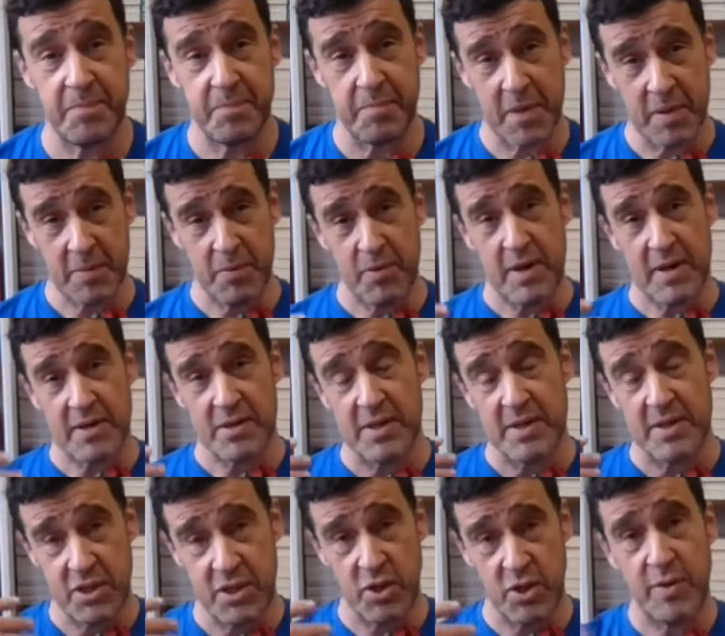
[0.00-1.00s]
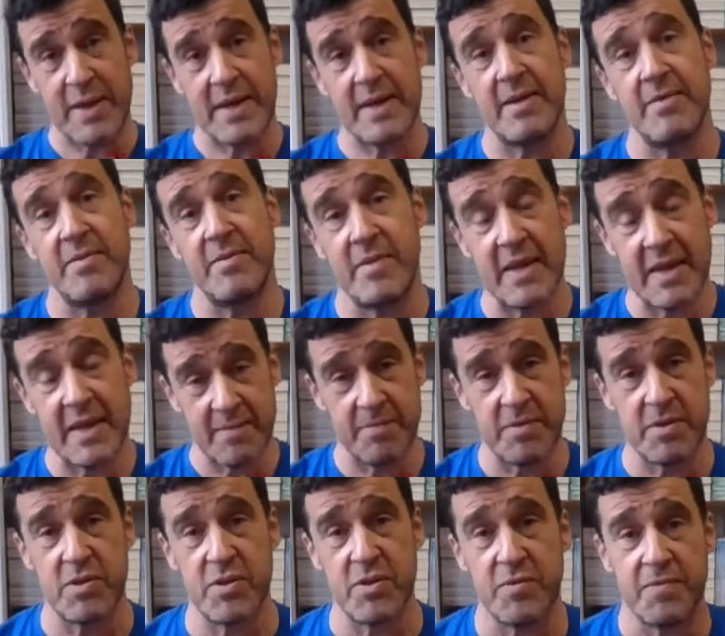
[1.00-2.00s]
people are actually doing the
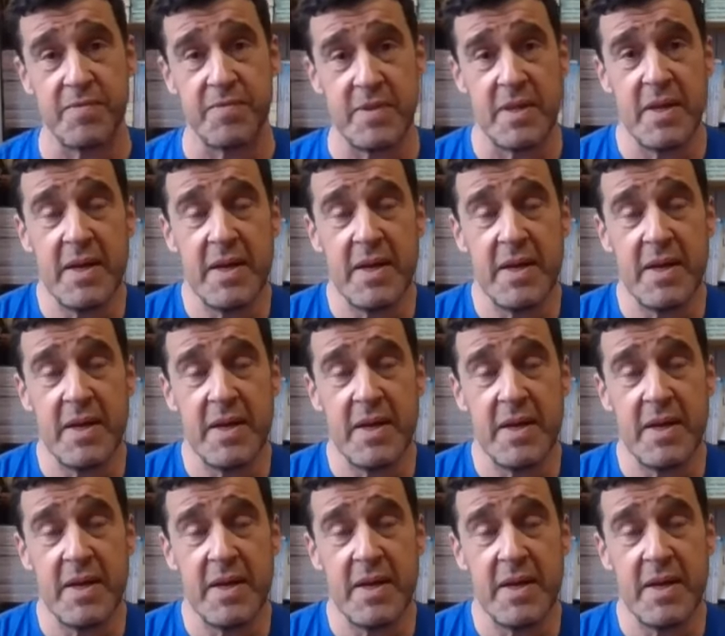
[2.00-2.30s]
stuff